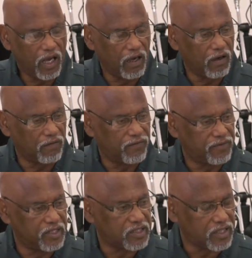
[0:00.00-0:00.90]

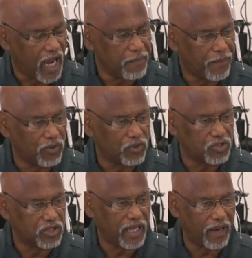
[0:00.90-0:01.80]
of
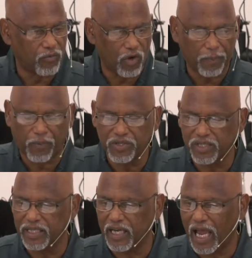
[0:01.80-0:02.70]
disciples that
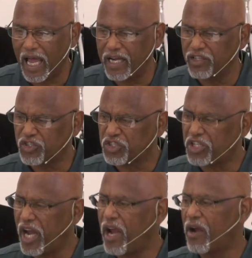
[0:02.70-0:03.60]
represent God and
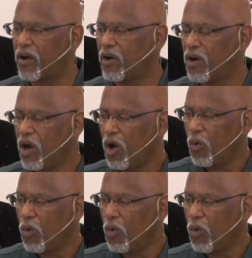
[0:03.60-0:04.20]
share